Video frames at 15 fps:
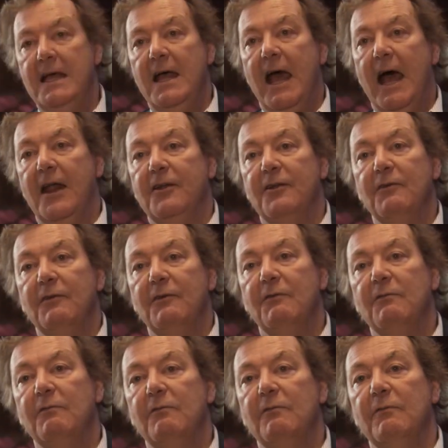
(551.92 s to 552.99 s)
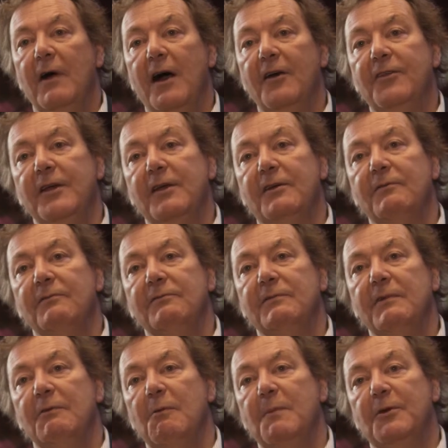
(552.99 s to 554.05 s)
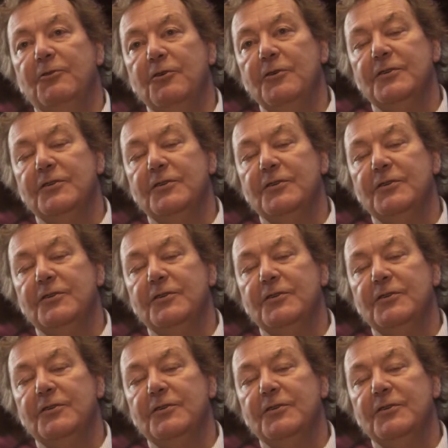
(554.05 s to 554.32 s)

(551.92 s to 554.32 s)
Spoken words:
And I think it would be true